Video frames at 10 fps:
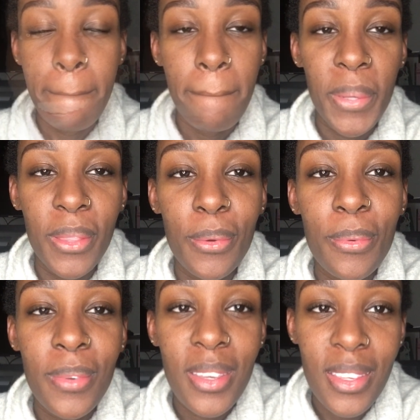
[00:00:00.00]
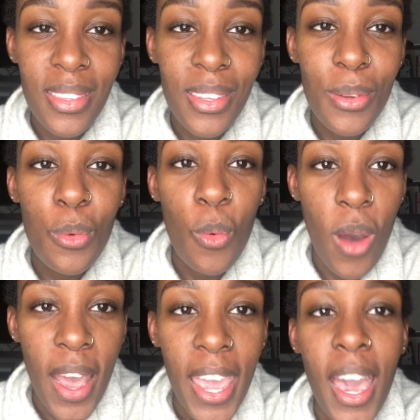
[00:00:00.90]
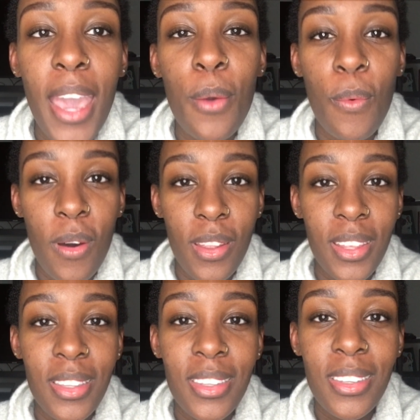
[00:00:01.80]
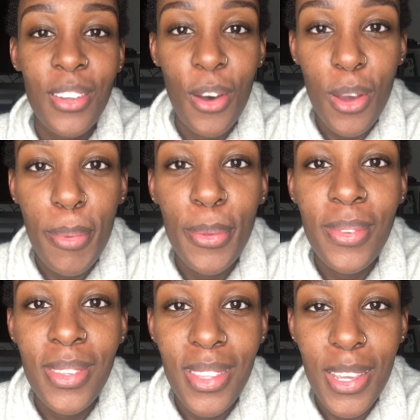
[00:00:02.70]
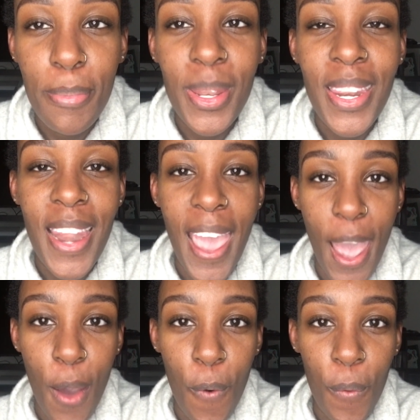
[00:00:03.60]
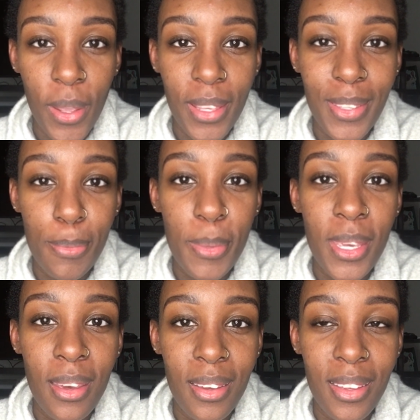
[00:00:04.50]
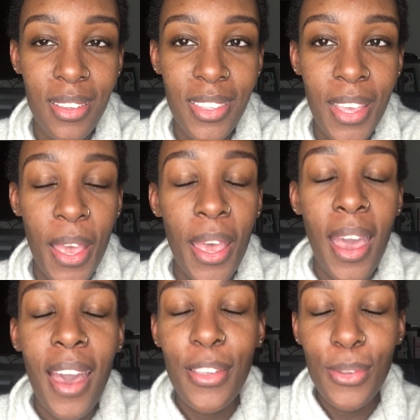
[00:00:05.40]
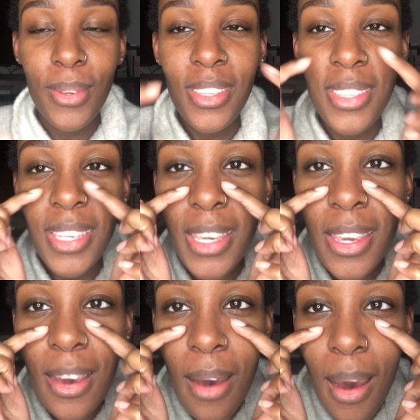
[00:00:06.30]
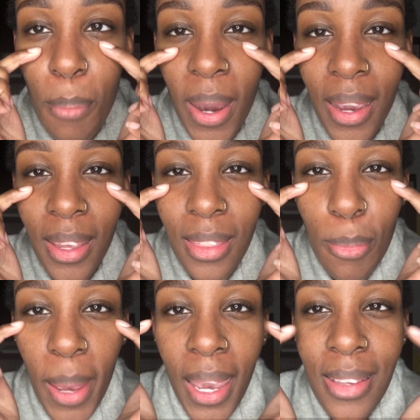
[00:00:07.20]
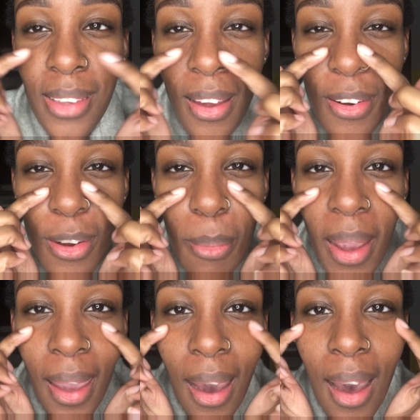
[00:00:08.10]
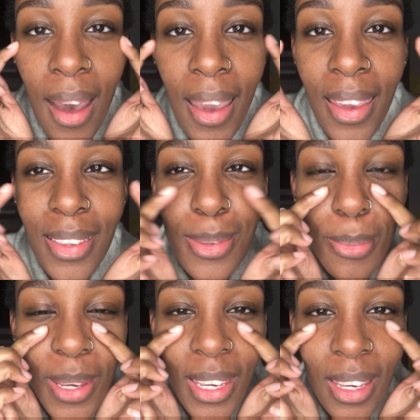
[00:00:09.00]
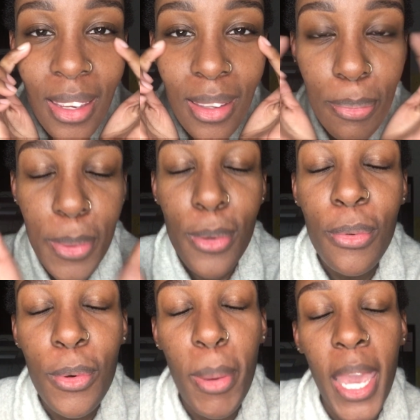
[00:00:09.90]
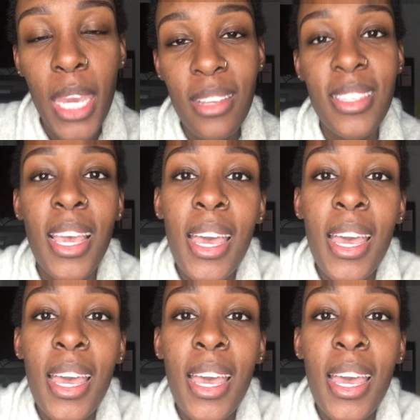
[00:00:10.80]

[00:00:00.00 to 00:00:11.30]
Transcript: But the reason why I wanted to talk about sleep now is because, as you can see by the bags under my eyes, my beautiful bags,